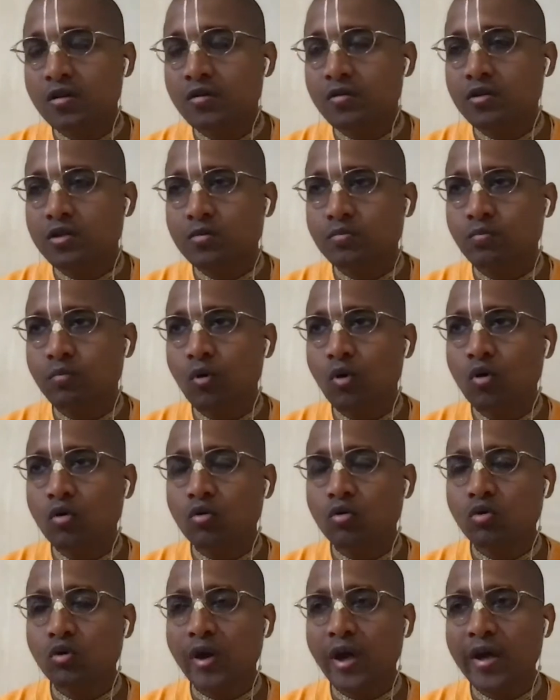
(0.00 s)
spoke
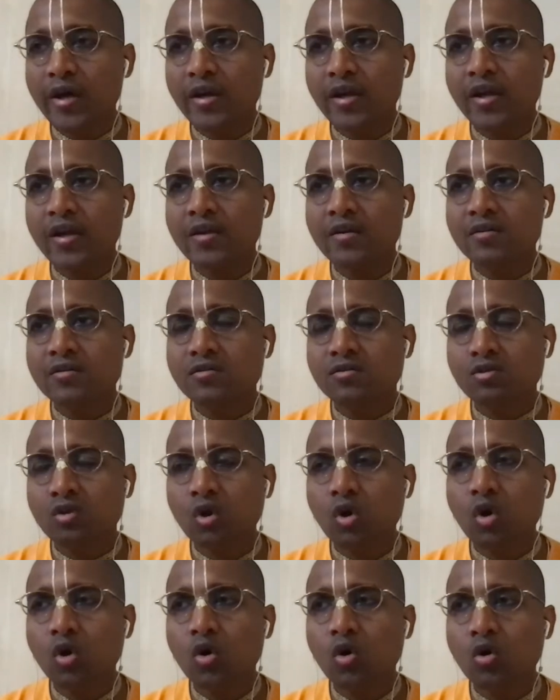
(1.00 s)
to Kaikeyi
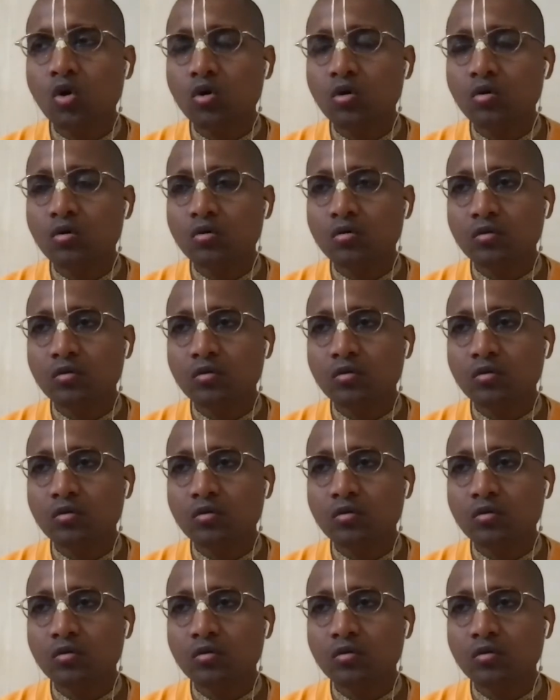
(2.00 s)
so